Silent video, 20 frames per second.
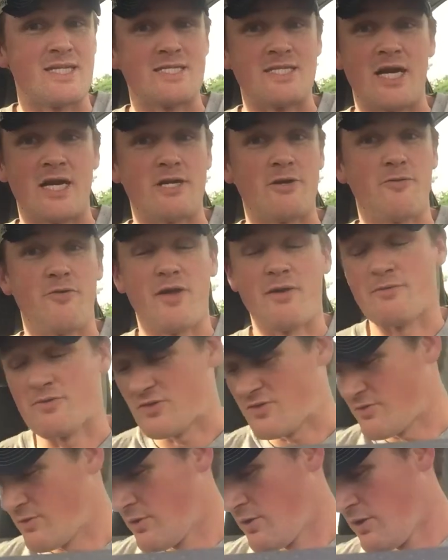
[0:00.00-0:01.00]
the taco thing
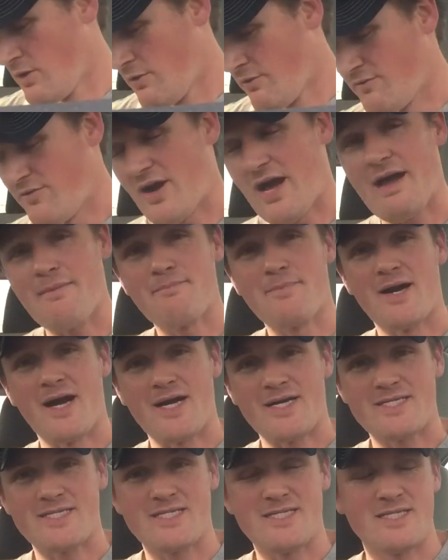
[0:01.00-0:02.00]
was five
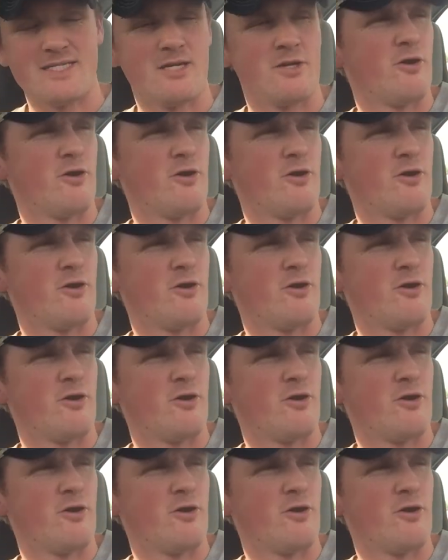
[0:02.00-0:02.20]
bucks.